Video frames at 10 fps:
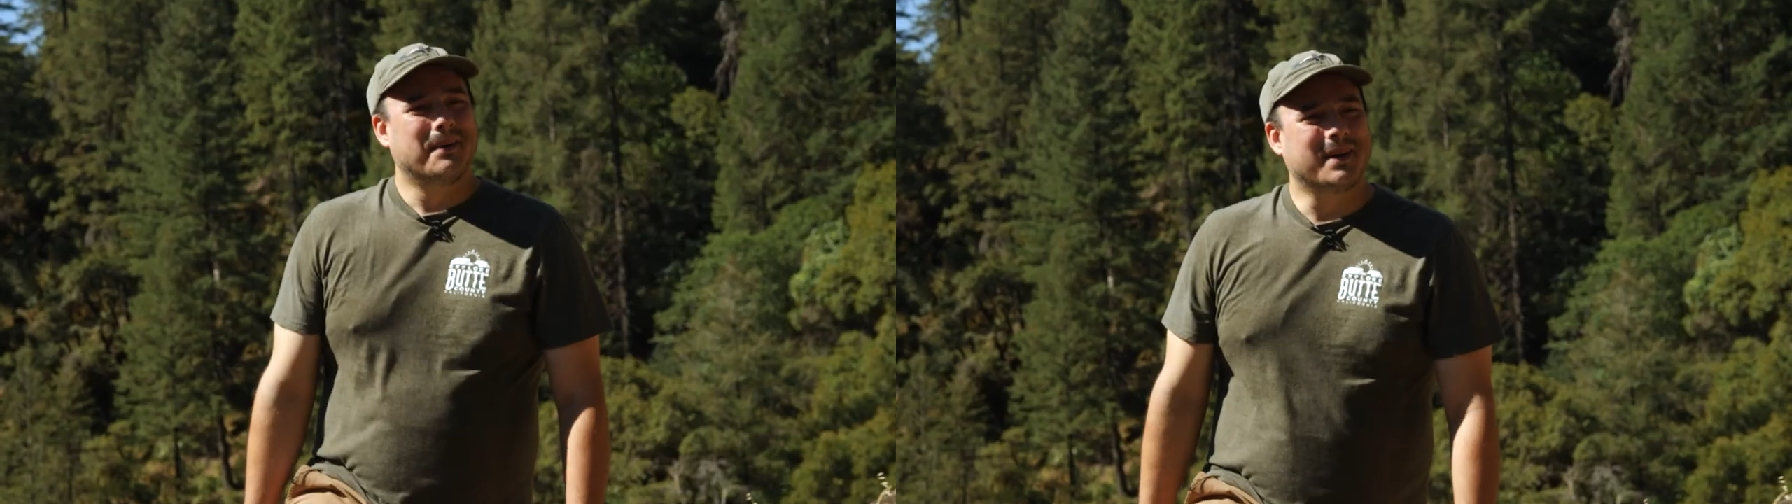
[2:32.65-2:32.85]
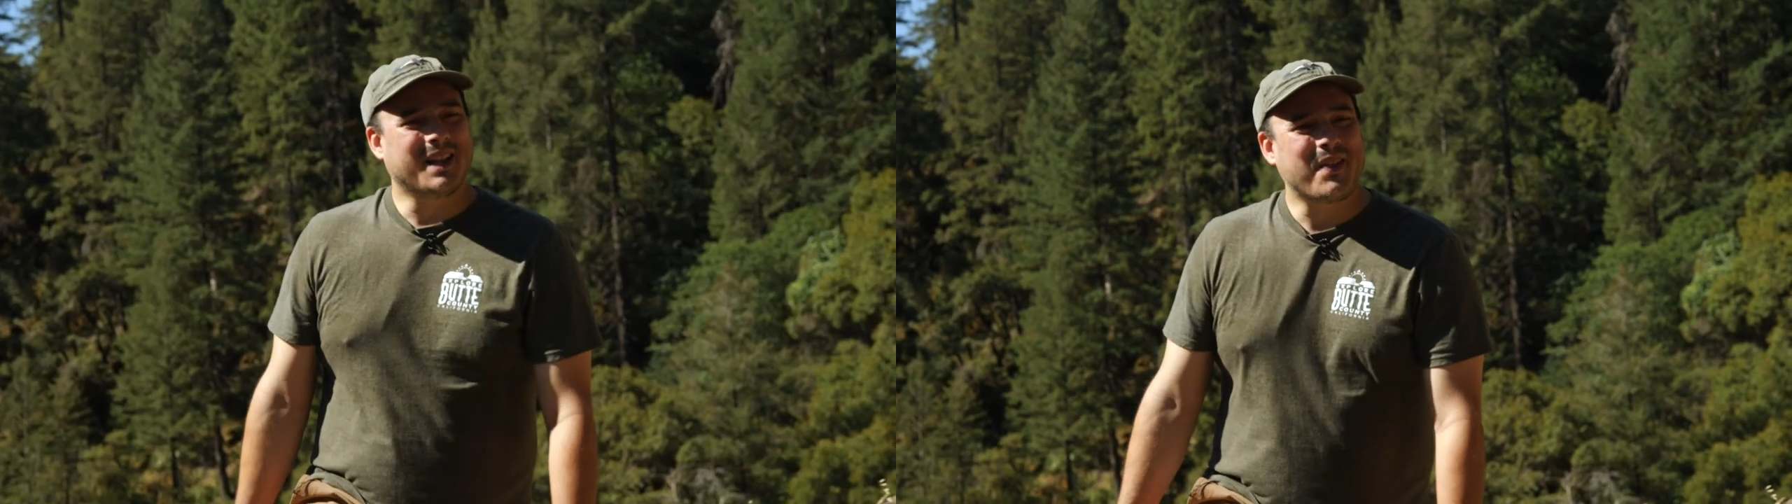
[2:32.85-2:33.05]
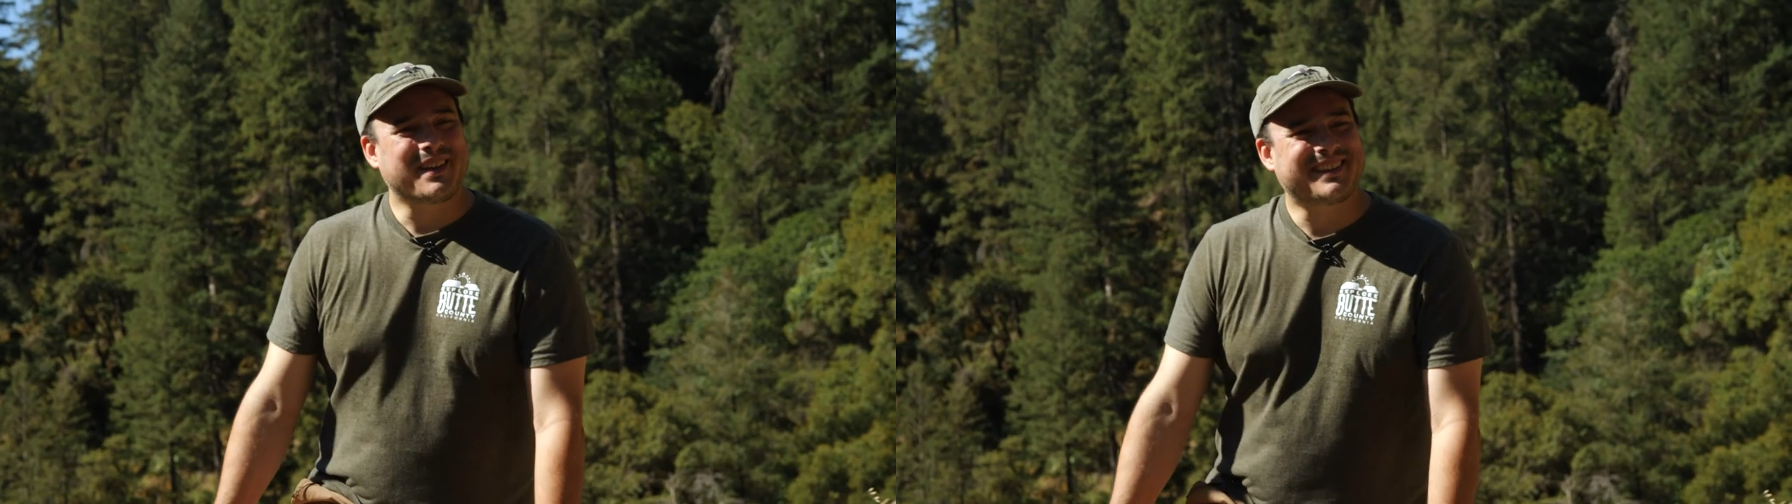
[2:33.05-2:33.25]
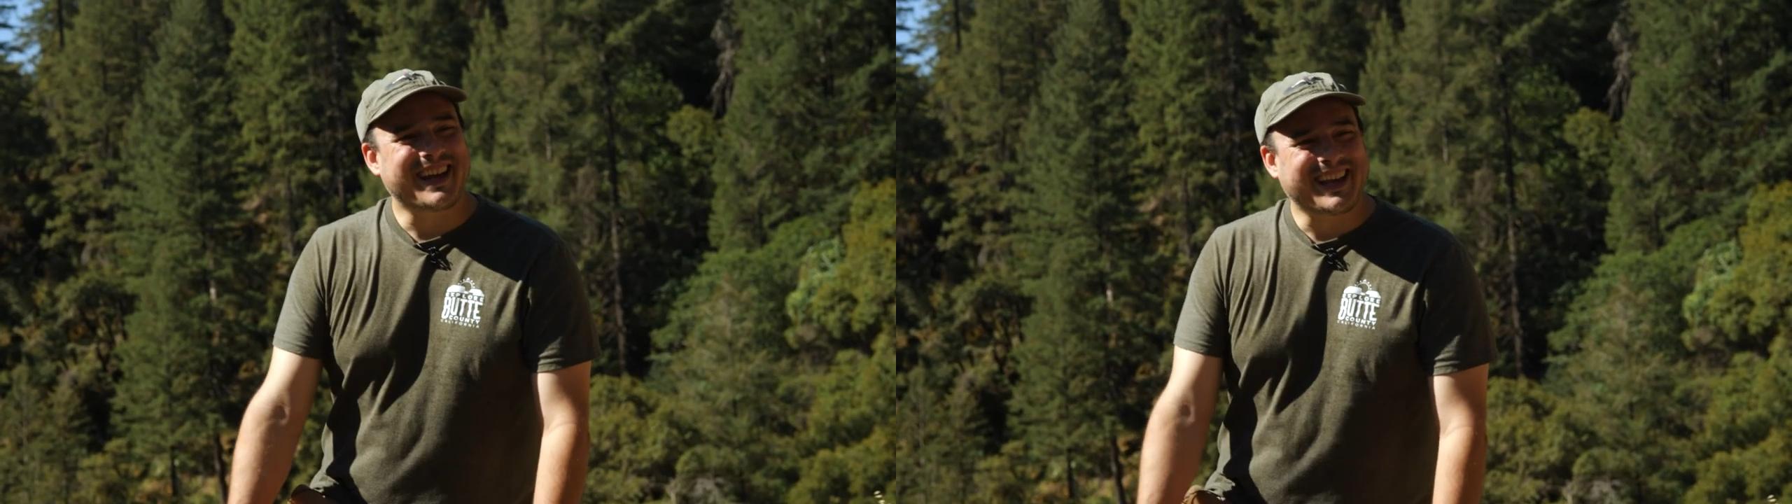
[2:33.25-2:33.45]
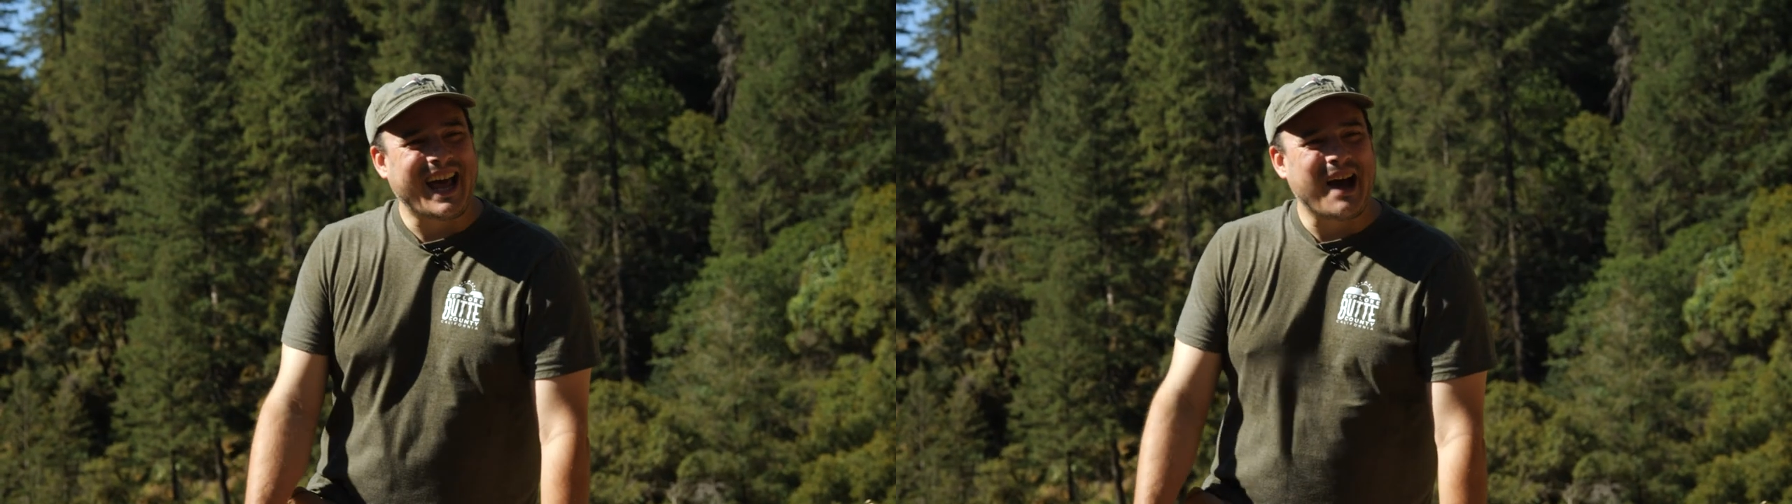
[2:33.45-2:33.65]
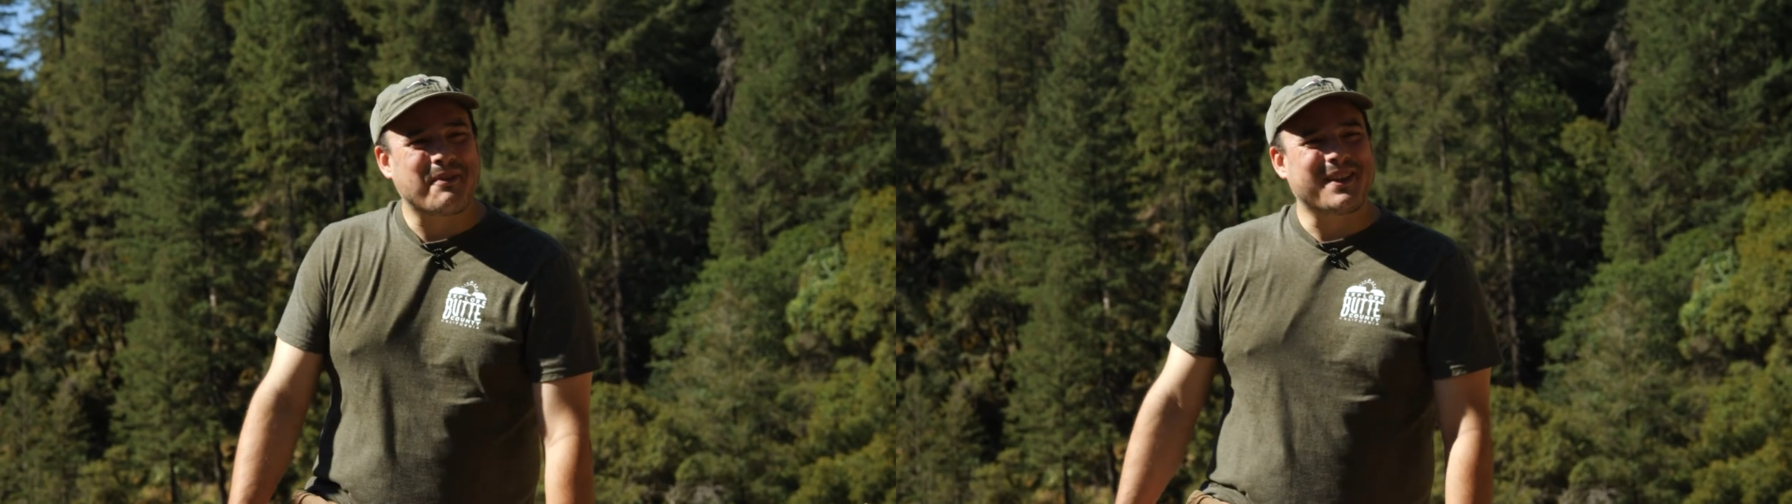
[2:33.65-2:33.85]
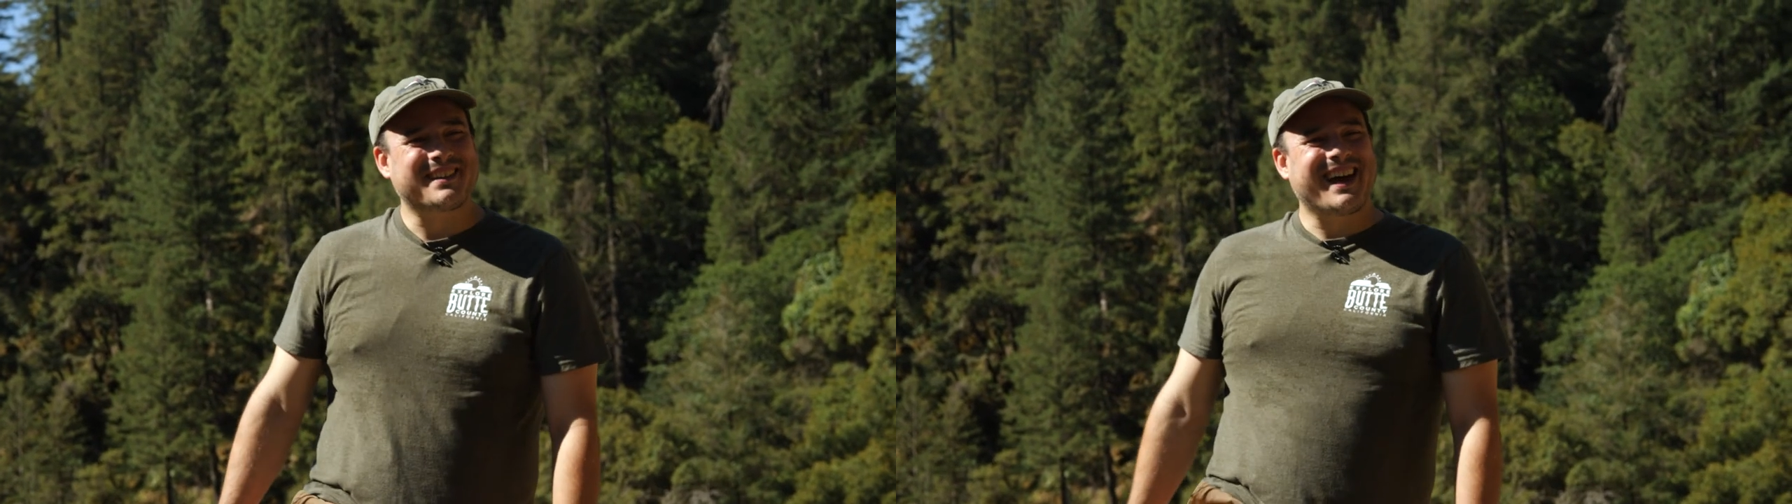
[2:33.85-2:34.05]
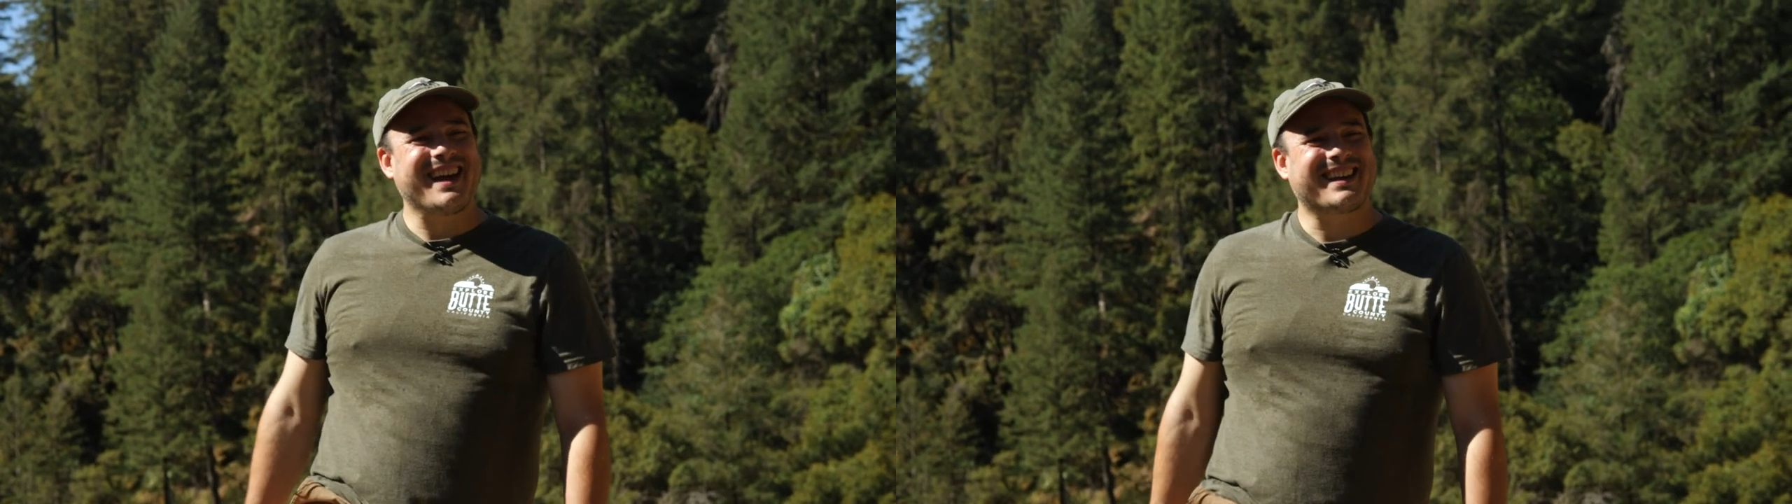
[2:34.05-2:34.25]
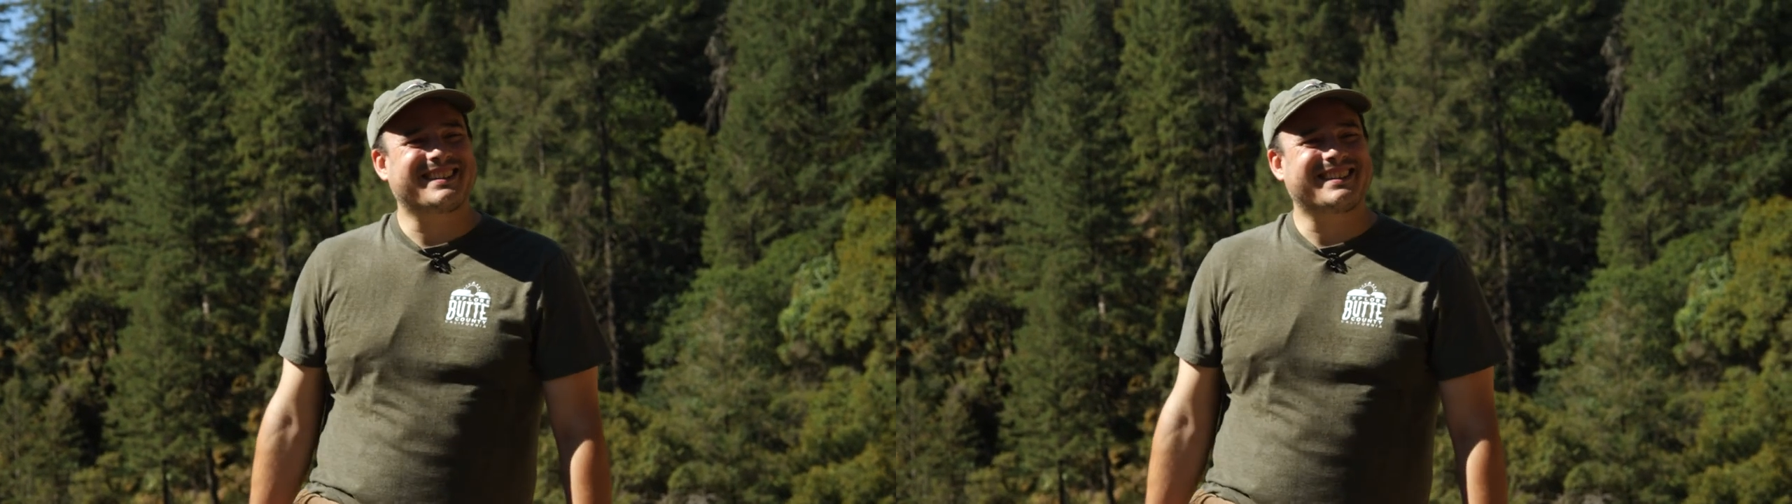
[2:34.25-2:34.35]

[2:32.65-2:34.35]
Well, on the second half of this hike,